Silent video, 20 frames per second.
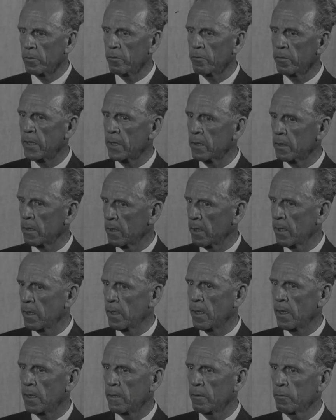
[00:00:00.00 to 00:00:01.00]
from the fact that
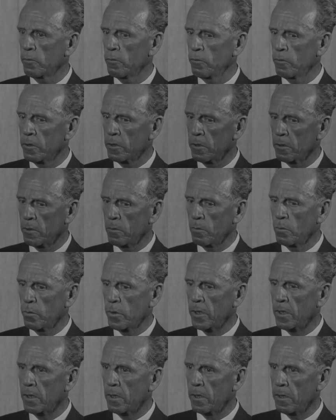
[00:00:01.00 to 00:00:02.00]
they are, of course, a
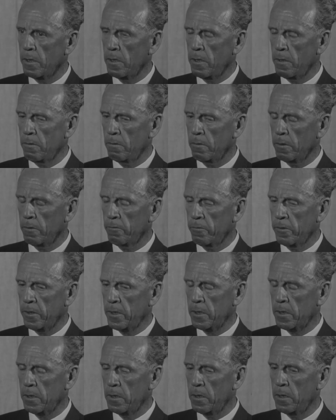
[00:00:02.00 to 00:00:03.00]
completely new and
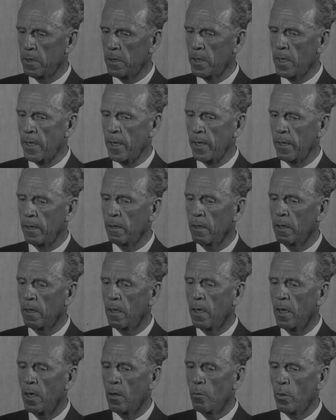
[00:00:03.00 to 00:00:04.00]
fresh design.
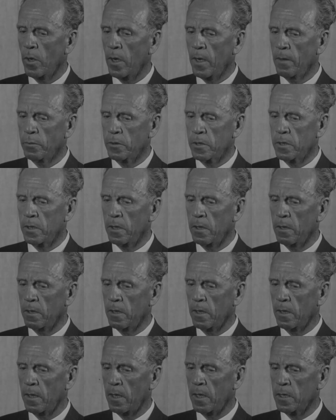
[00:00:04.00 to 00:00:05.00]
Perhaps
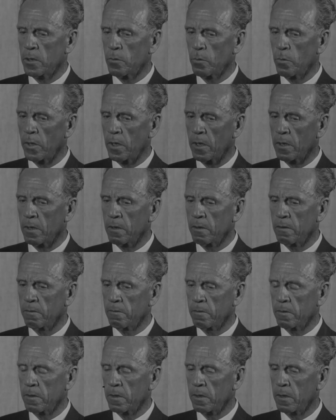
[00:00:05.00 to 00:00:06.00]
the aspect
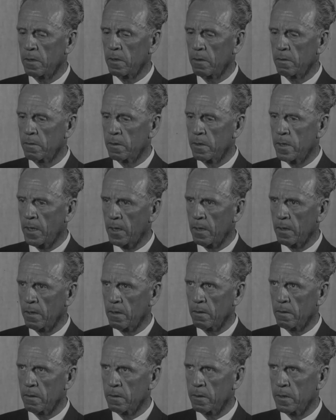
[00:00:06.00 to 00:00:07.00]
of the
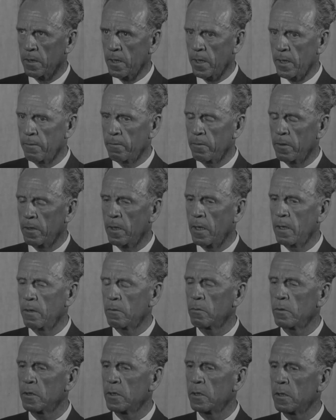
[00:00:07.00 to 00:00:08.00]
technical side of the
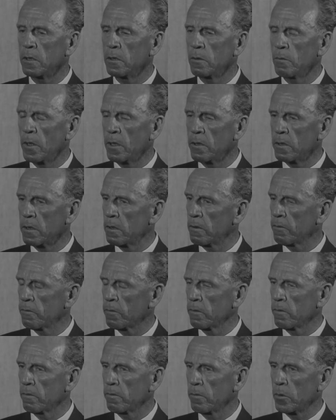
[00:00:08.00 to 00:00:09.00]
note, which is most
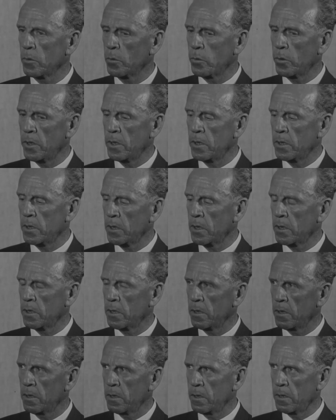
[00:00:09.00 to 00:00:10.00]
different from the
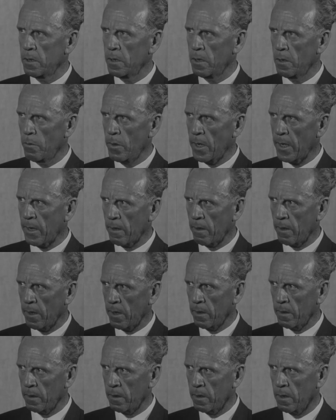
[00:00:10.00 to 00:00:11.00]
predecessors, is in the
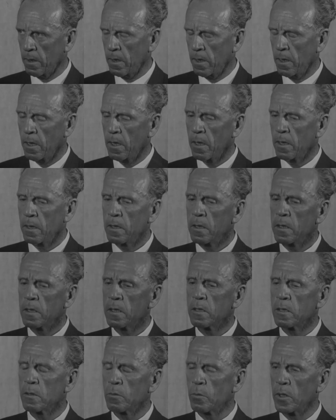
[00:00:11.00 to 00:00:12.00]
background.
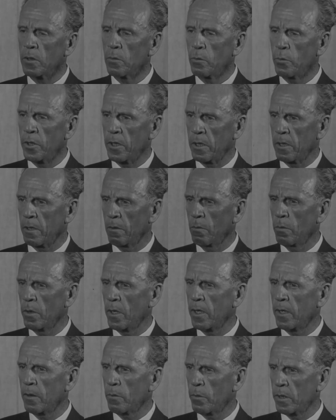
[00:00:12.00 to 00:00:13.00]
This has been printed
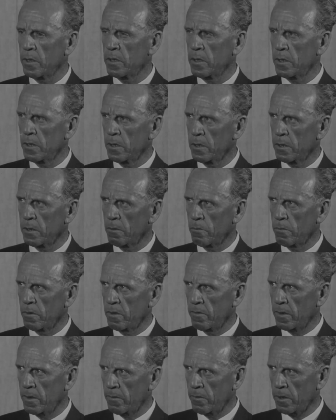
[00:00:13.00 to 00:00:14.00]
by a process that
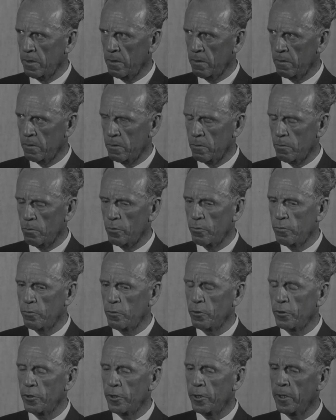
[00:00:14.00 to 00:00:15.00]
we've never used
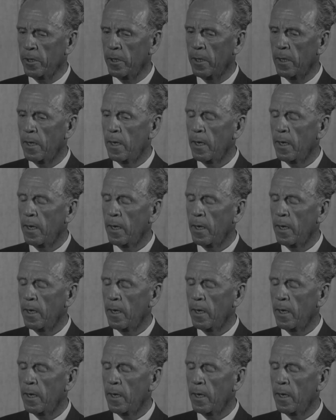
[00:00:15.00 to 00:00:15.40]
before,